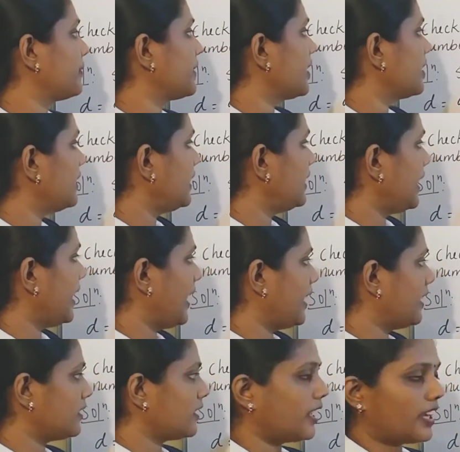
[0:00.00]
Then
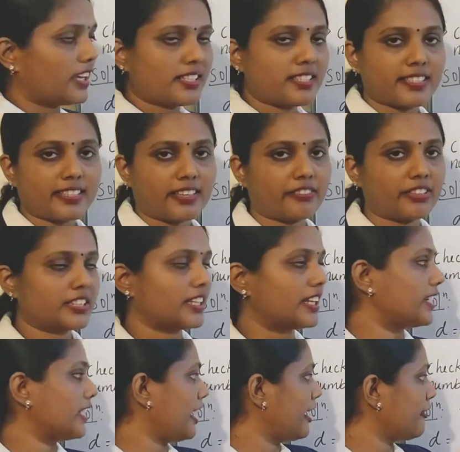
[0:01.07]
A3 is 17.
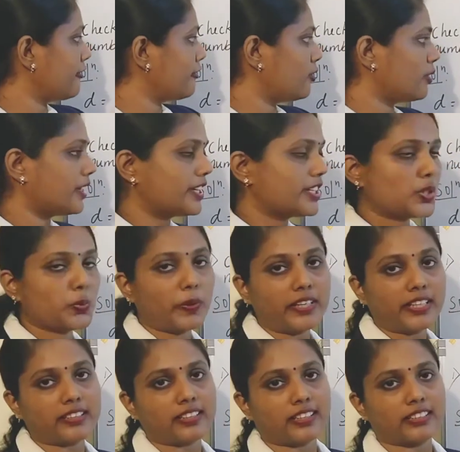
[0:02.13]
A4 is
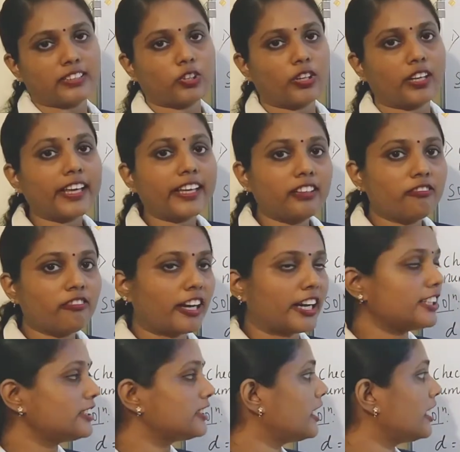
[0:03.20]
23. So likewise,
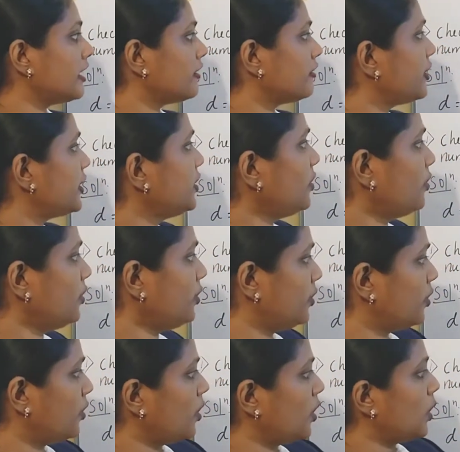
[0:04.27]
we don't
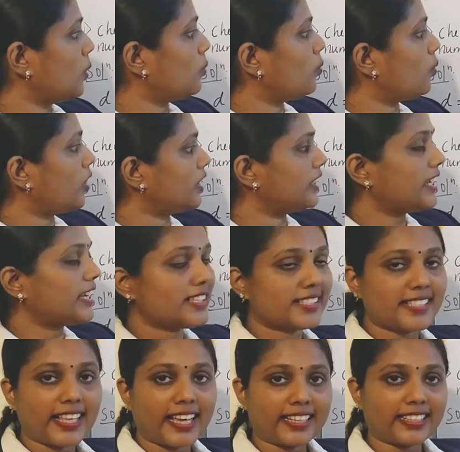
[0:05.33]
know what is
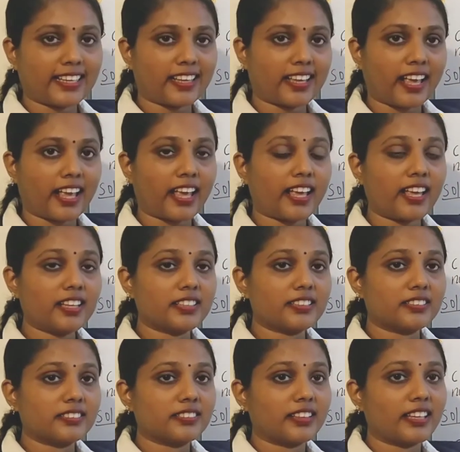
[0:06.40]
that A
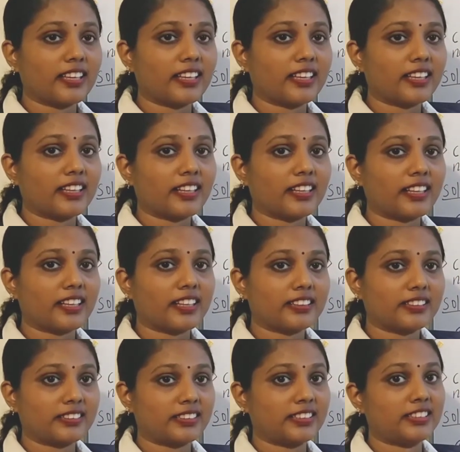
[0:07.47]

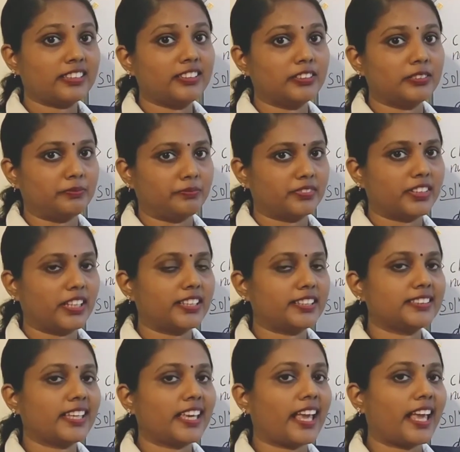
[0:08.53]
term, that is
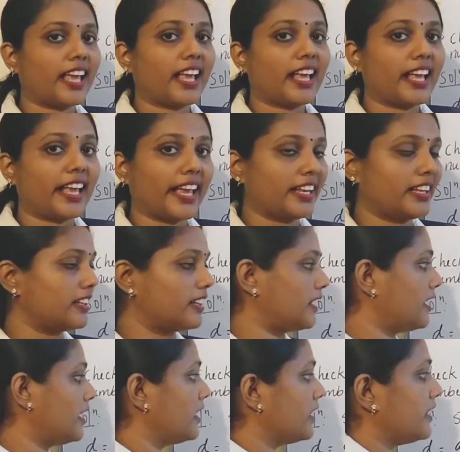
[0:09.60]
AN,
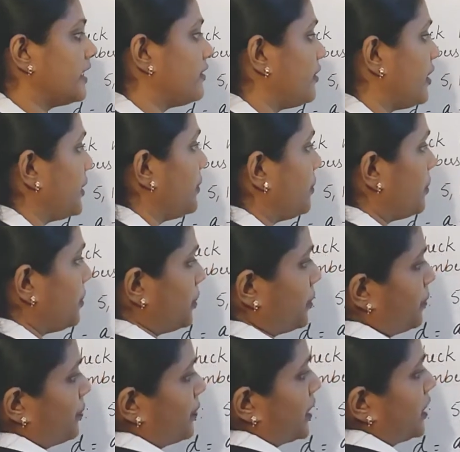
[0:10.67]
that we don't know.
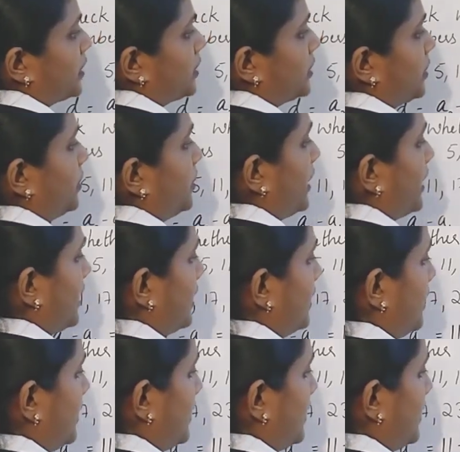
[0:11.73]
So here